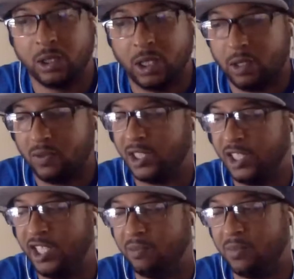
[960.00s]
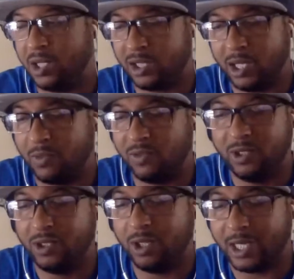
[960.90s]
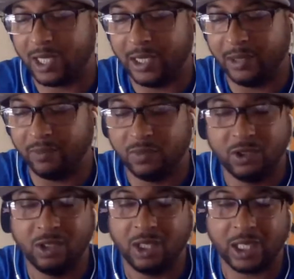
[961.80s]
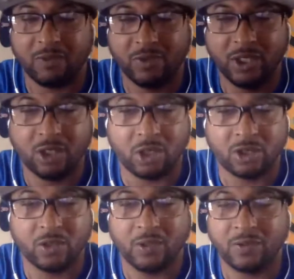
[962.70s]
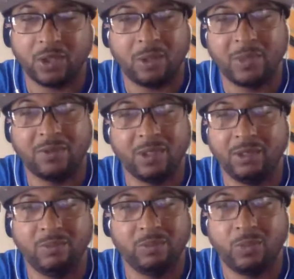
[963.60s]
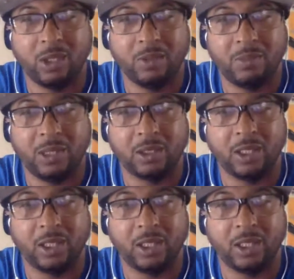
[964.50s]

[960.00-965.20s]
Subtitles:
I don't really need much. I got retard strength, so I'm not really worried about